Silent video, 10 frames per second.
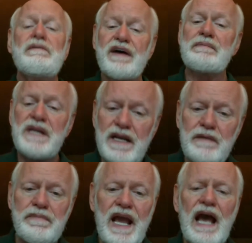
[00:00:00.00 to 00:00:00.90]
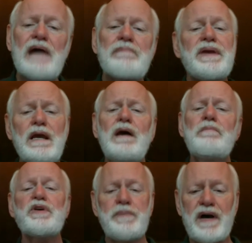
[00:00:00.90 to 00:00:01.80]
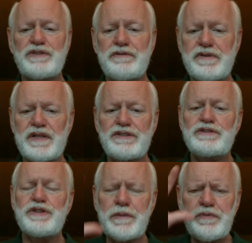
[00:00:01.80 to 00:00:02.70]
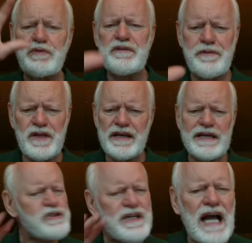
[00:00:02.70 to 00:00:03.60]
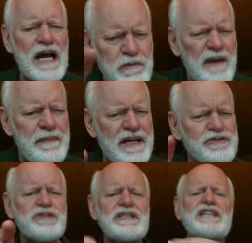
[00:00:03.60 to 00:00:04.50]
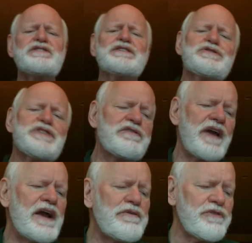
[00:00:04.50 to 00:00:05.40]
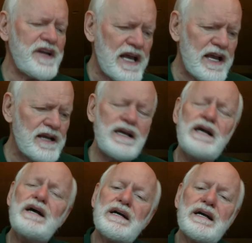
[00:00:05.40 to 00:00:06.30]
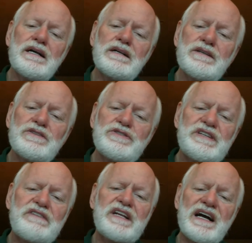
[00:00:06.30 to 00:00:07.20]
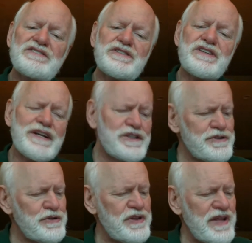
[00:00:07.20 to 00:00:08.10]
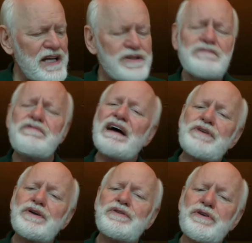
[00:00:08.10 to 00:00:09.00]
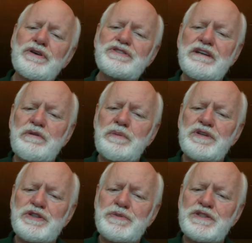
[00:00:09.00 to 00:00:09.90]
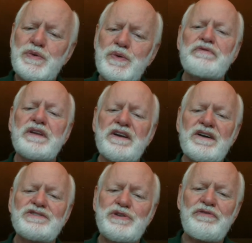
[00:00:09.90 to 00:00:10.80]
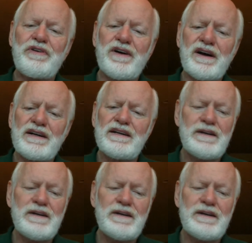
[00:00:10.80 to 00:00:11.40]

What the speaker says: find meaning, be happy, build positive relationships, and be fully engaged? Did I do my best? You're testing yourself every day. 79 studies, 2,537 participants. What have we learned so far?